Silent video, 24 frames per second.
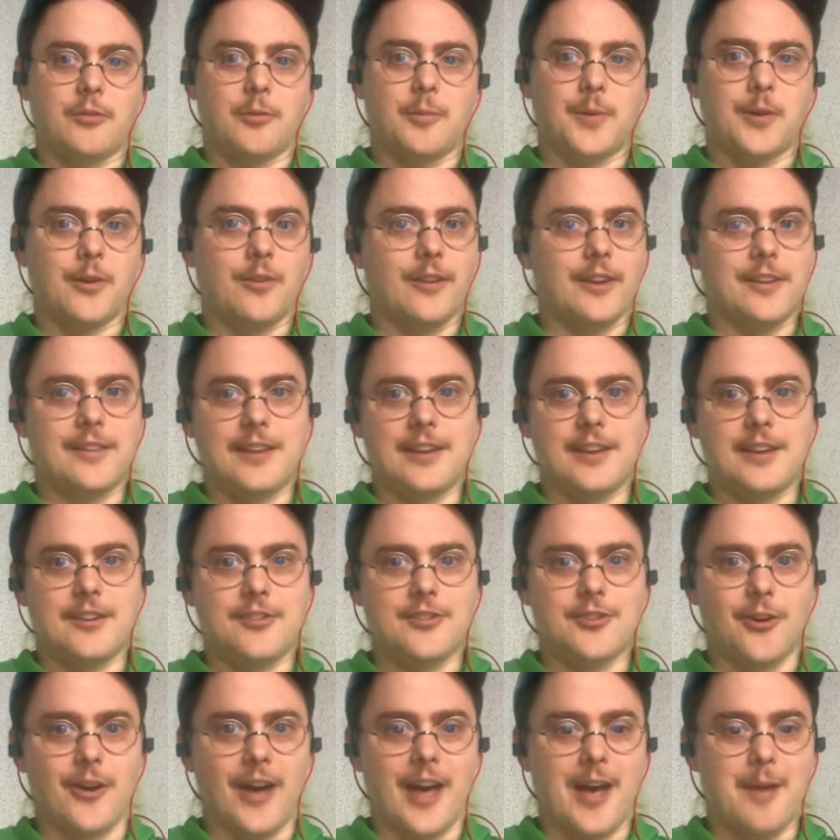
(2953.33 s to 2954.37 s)
Thanks for building
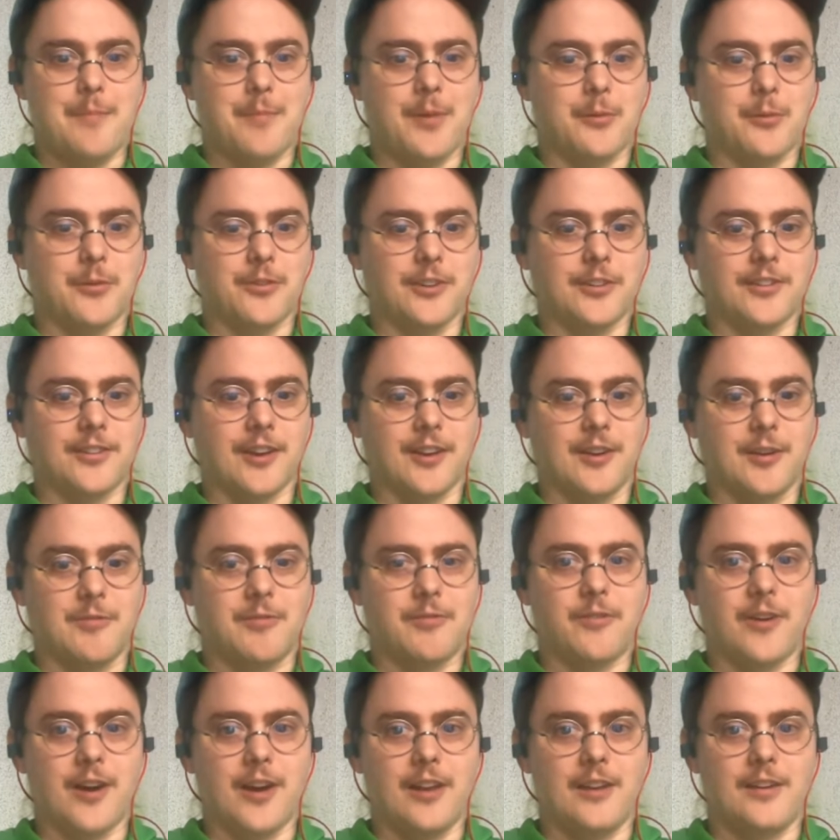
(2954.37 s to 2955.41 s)
the initial app. It was a
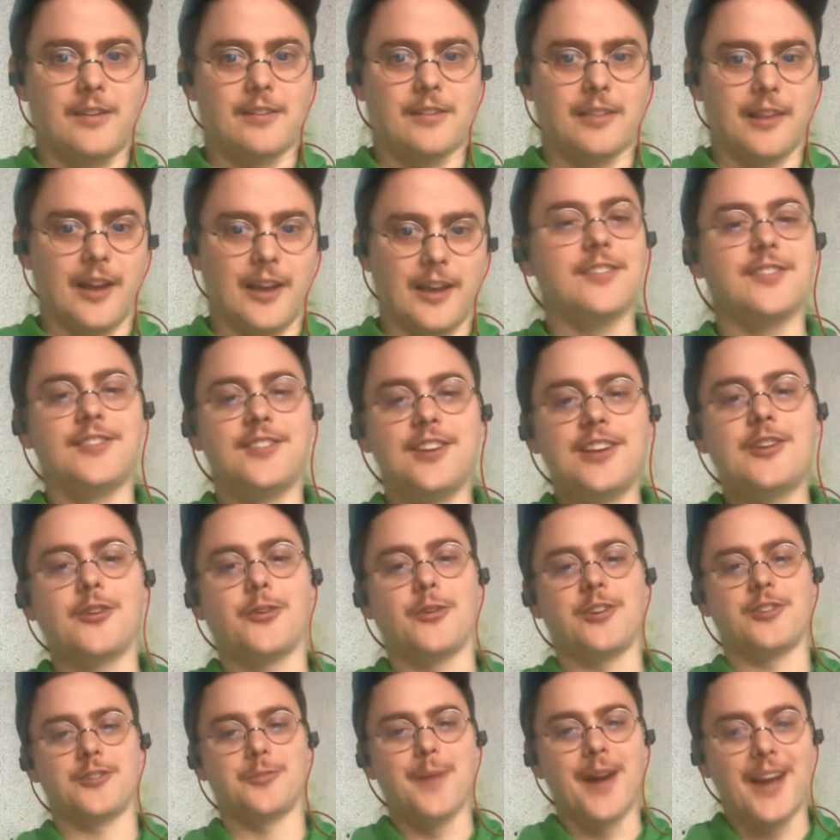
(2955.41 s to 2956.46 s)
ton of fun. It has
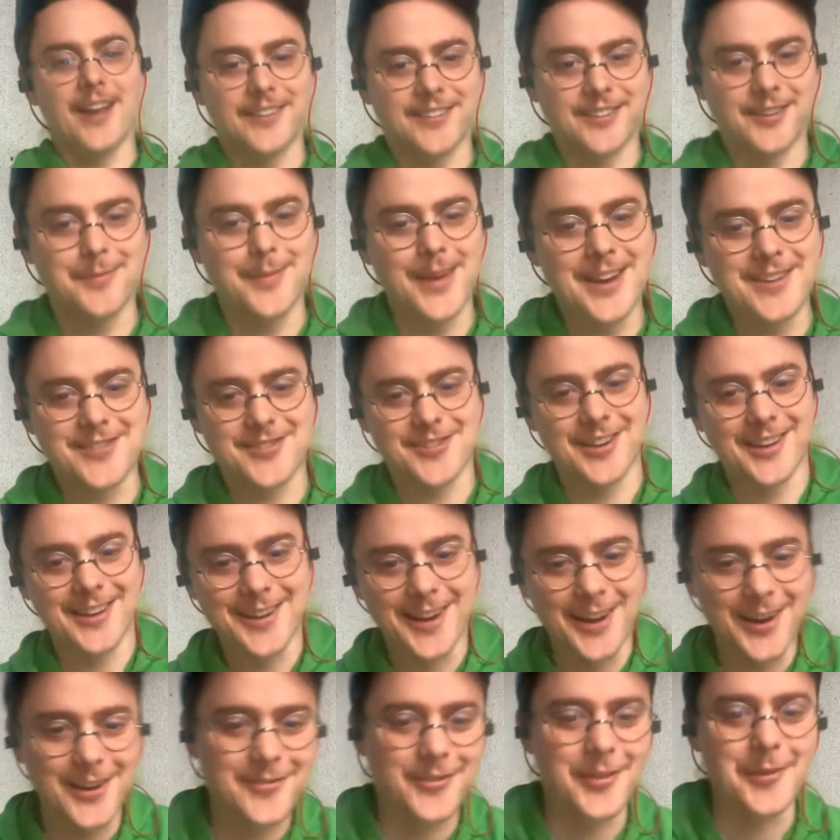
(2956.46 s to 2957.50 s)
decreased my
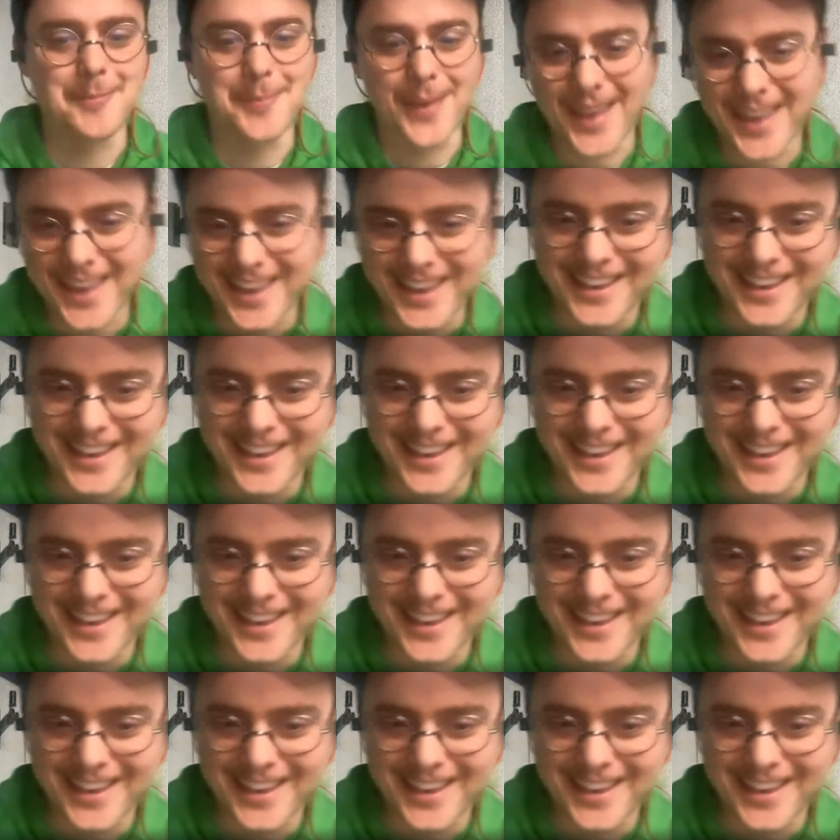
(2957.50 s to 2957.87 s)
estimation of the